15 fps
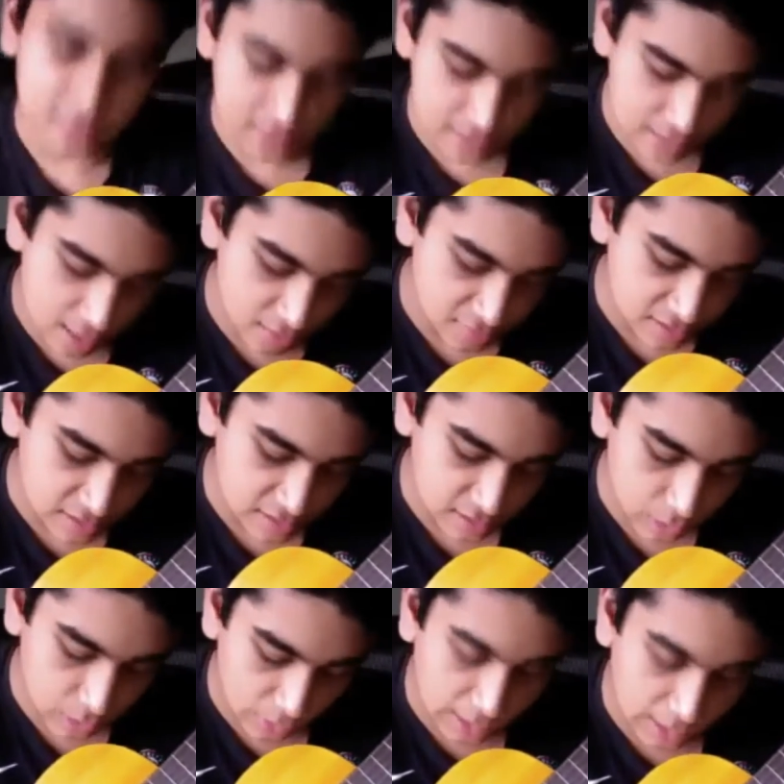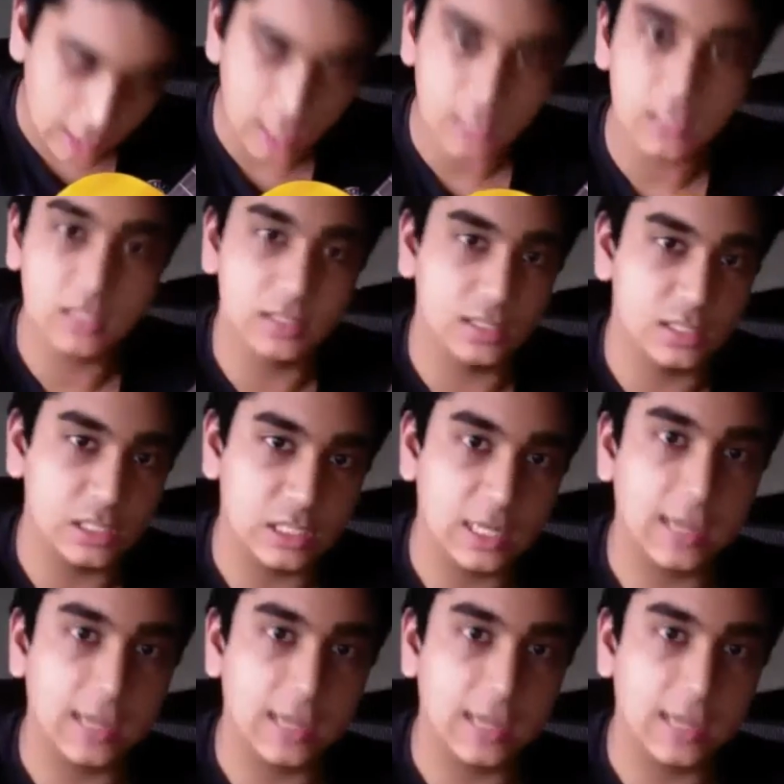instead of going under the string.